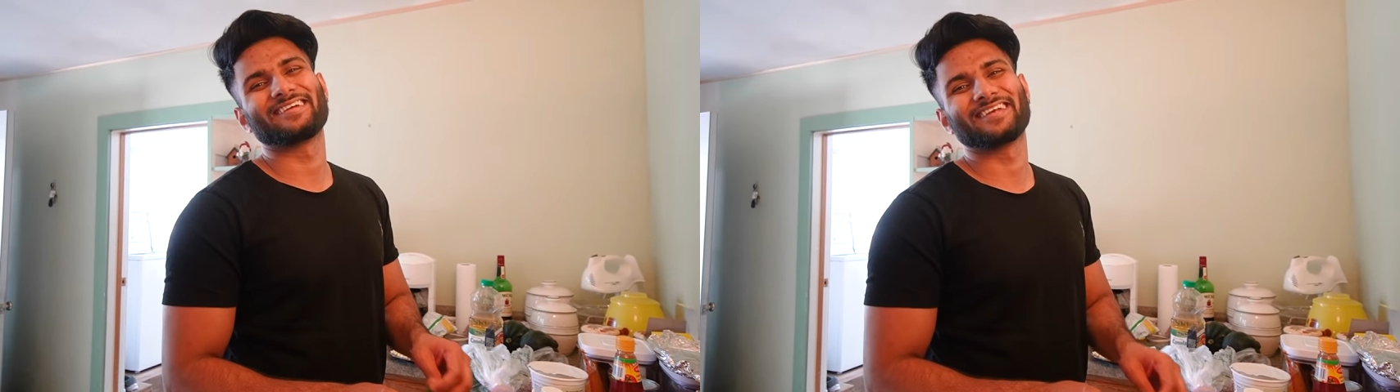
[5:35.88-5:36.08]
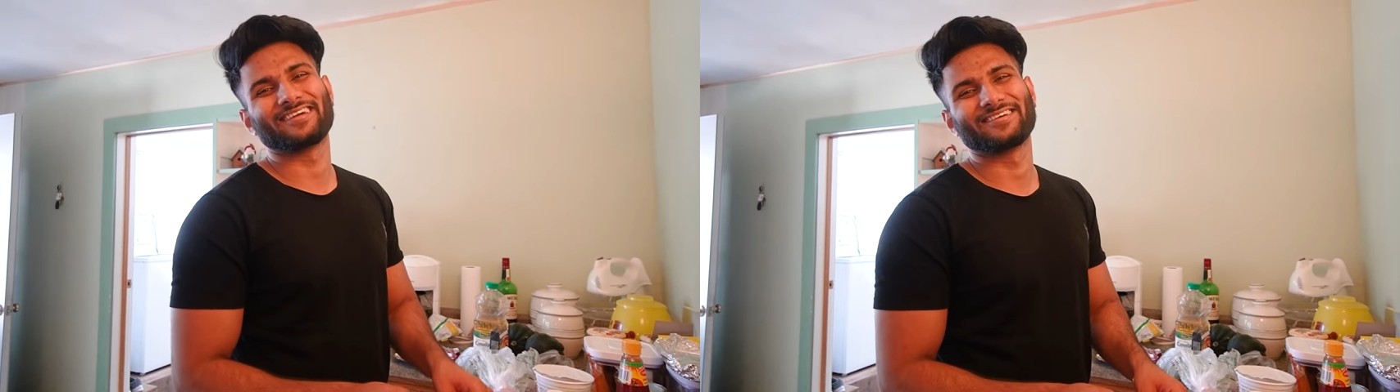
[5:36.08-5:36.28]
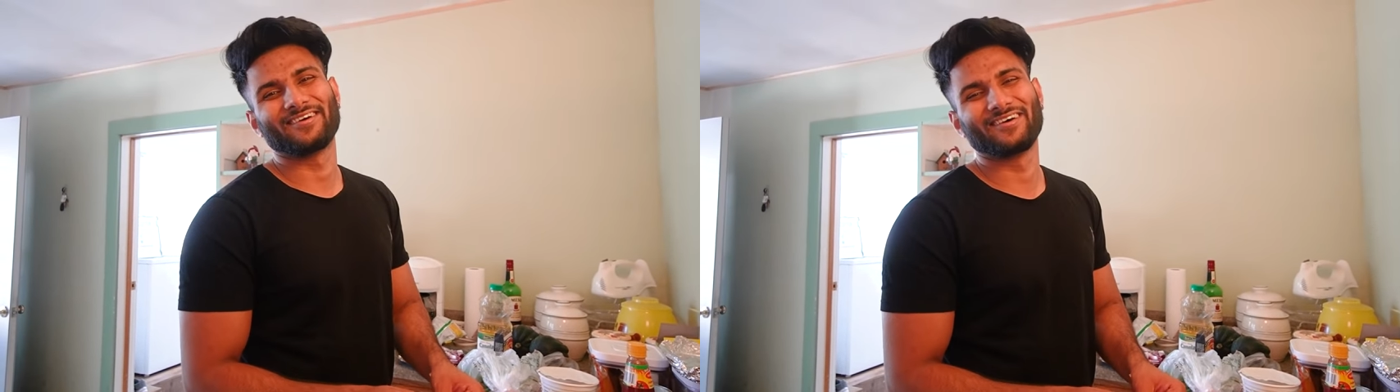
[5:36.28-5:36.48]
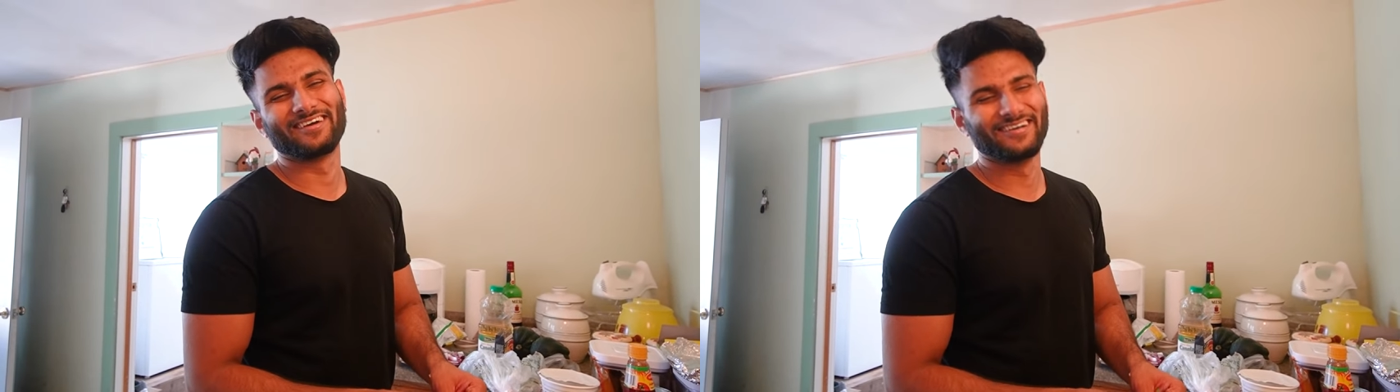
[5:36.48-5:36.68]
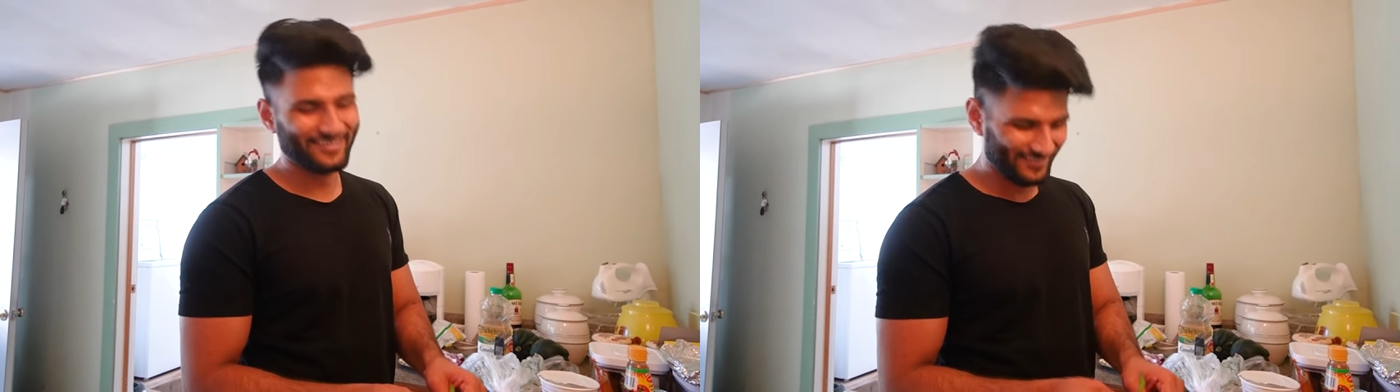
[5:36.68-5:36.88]
a
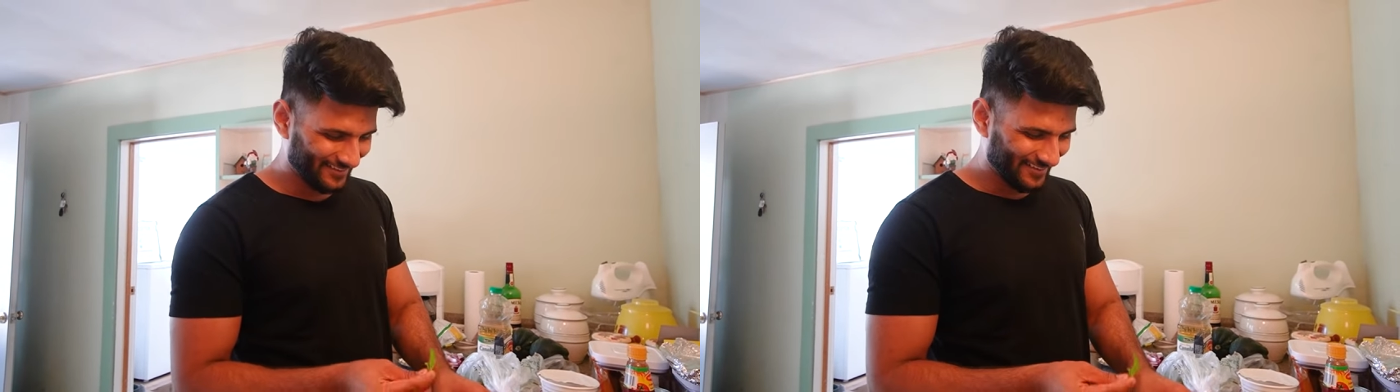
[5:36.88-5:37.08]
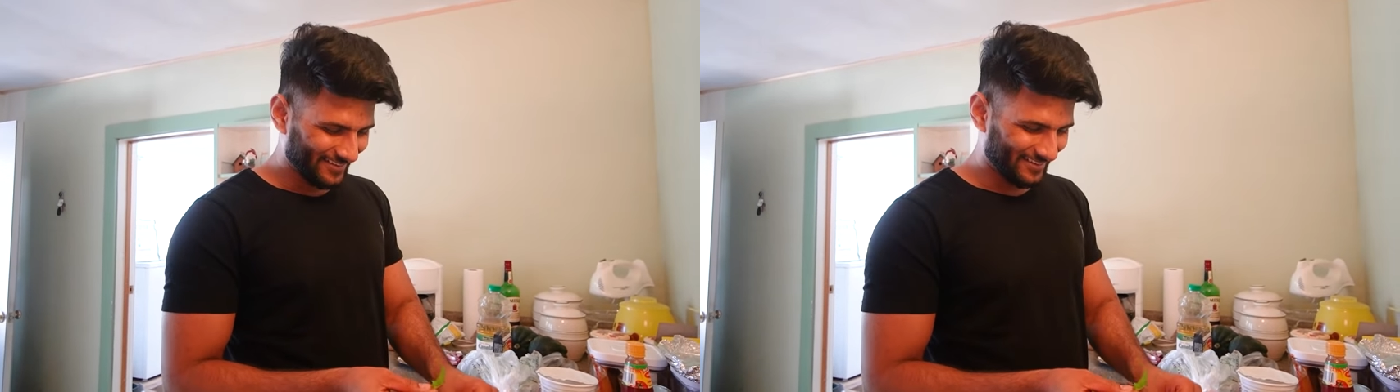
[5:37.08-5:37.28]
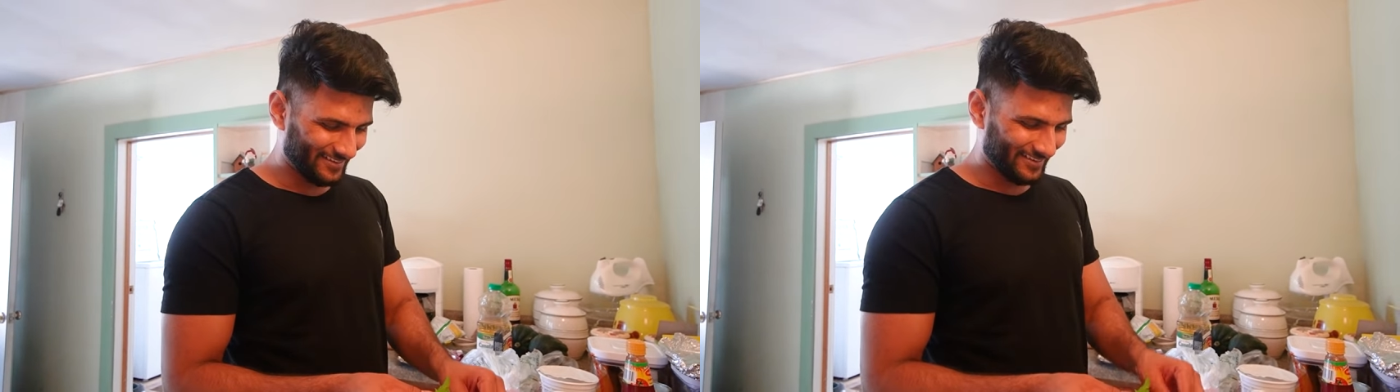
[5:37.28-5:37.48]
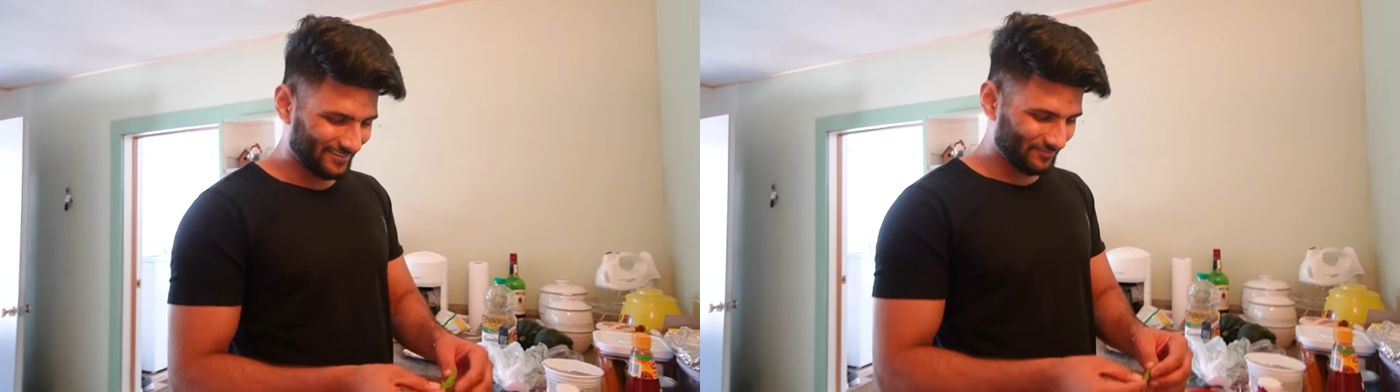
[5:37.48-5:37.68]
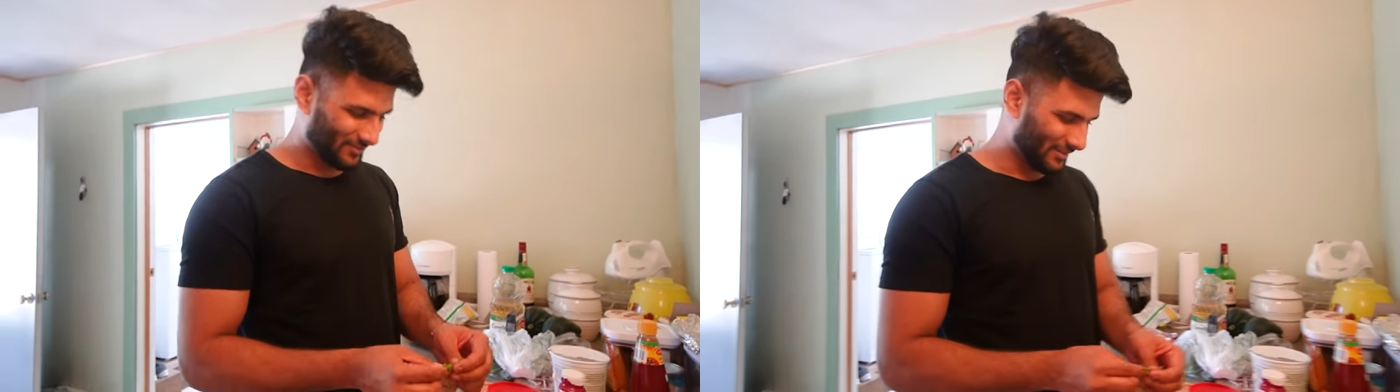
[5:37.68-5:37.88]
TikTok
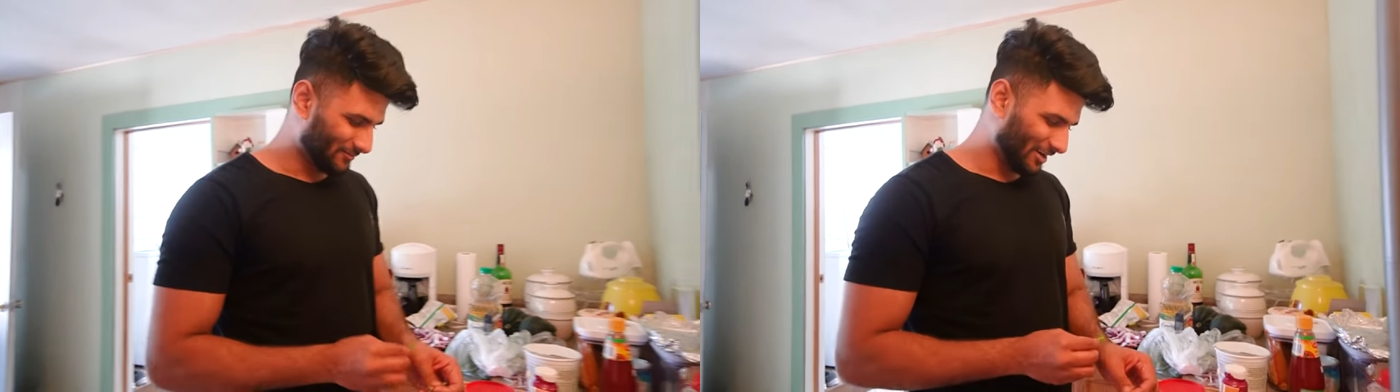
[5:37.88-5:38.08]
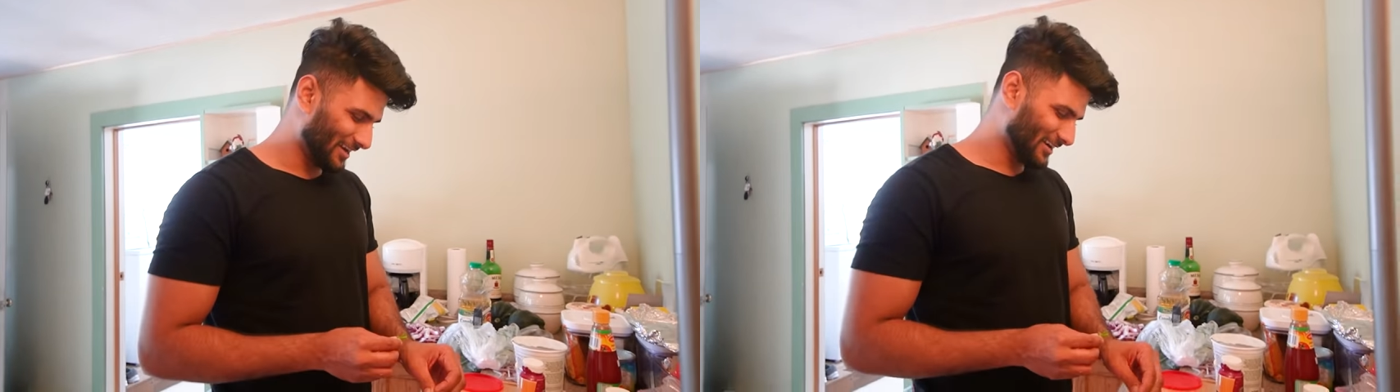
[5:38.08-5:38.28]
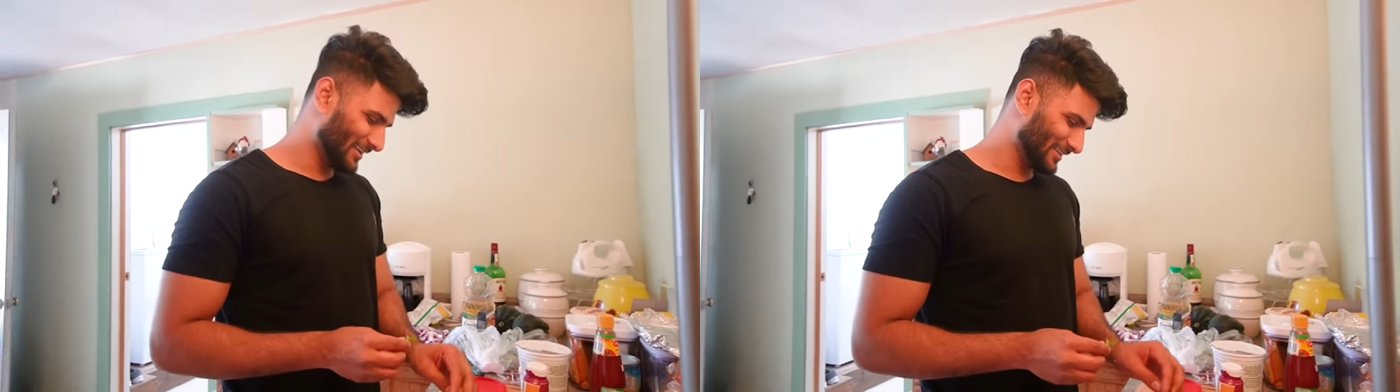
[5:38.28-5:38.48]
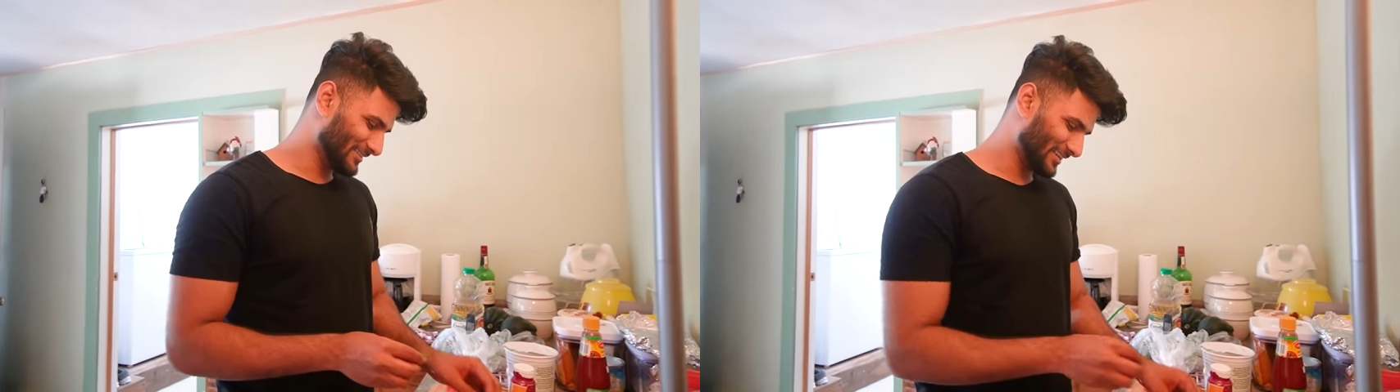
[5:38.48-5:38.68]
viral